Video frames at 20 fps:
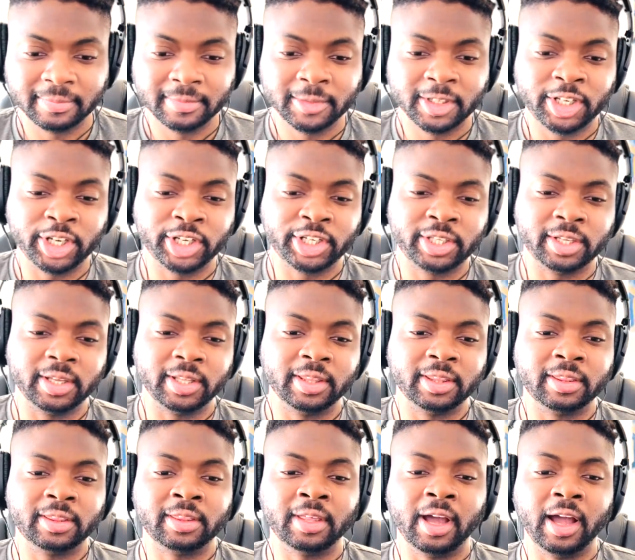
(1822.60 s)
Just
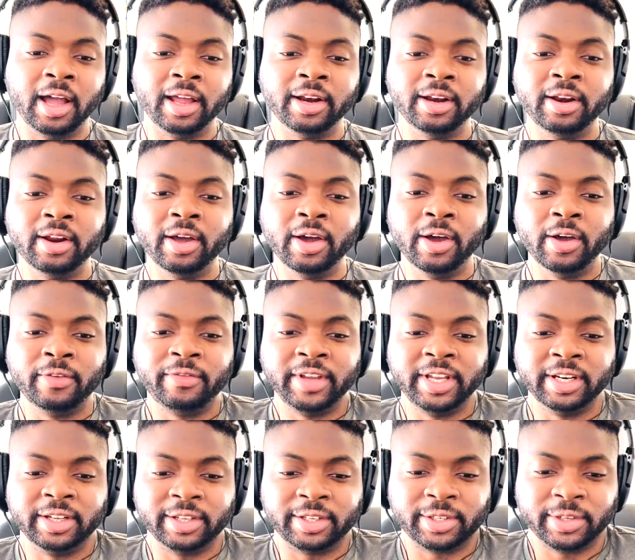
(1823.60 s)
the
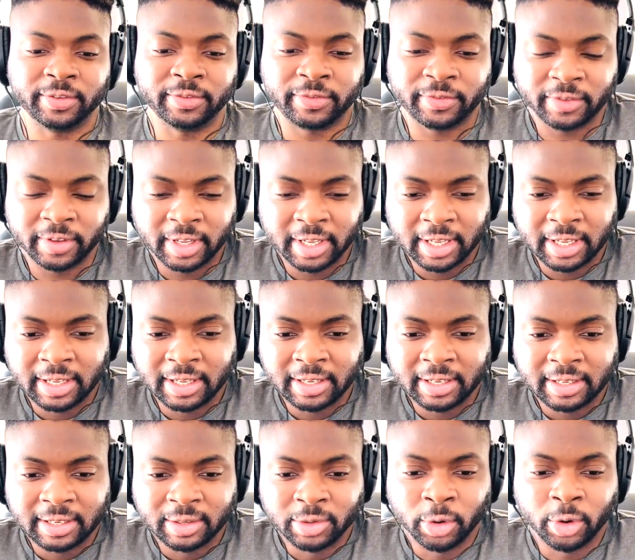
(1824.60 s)
unnerviness of
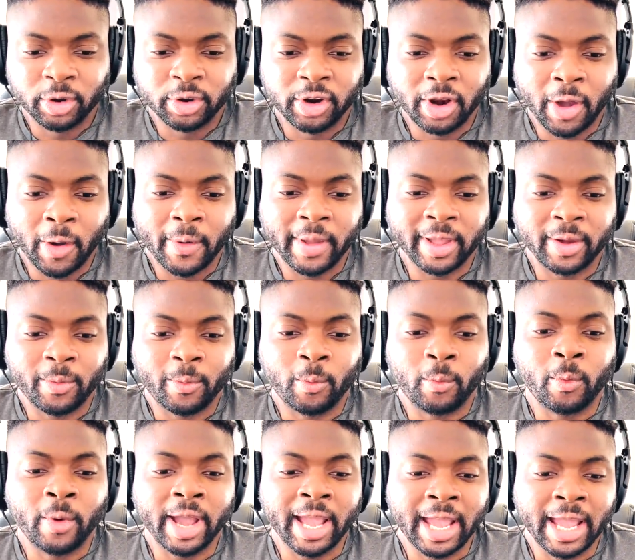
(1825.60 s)
not knowing
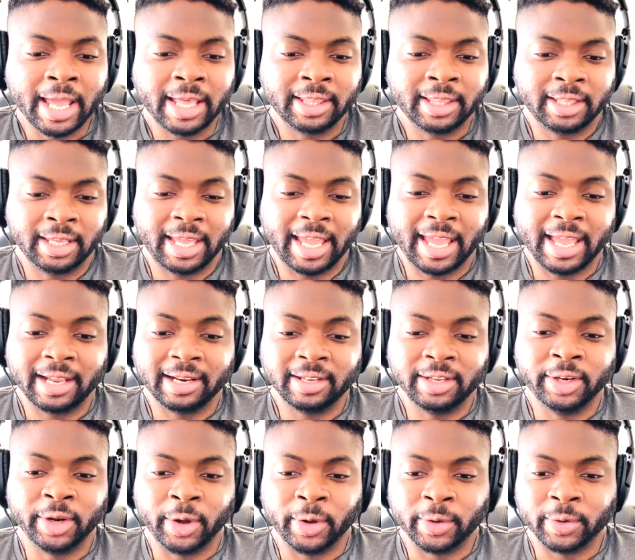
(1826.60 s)
where the,
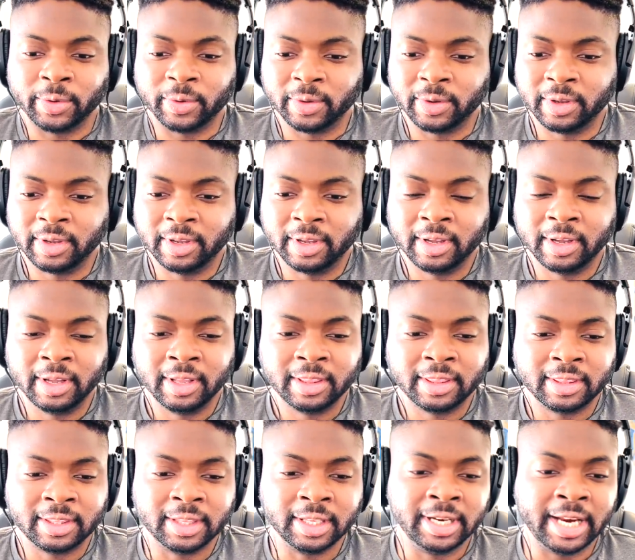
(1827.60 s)
you know,
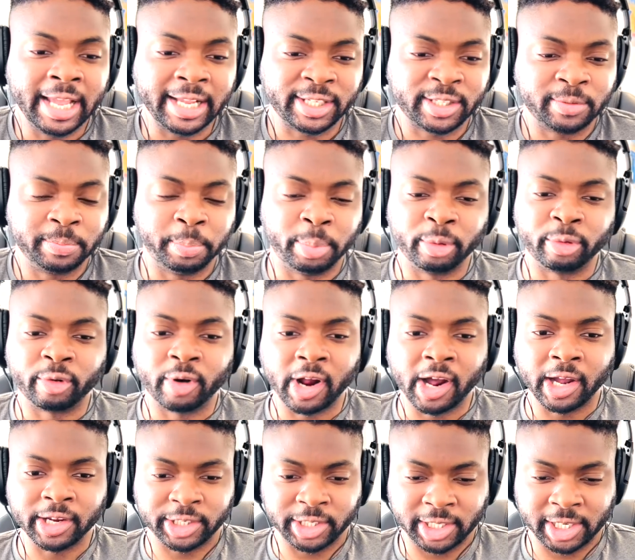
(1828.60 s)
the next
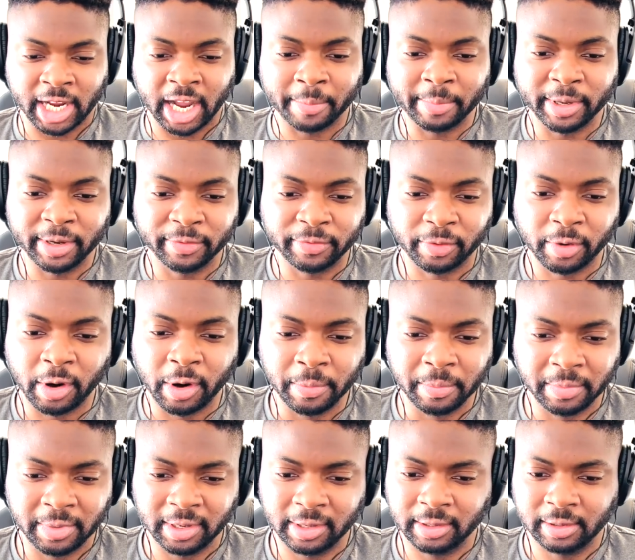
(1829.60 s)
barrage is coming
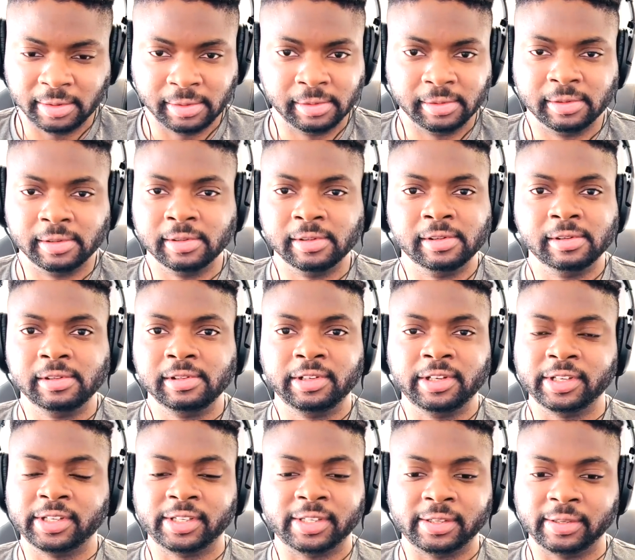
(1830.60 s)
from.
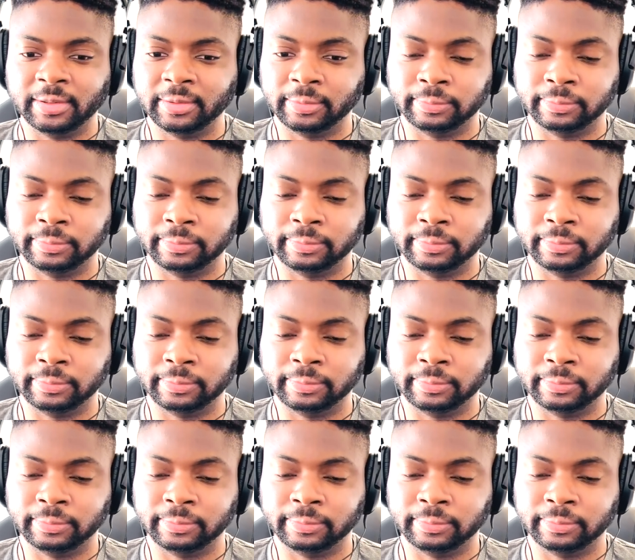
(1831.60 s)
Just...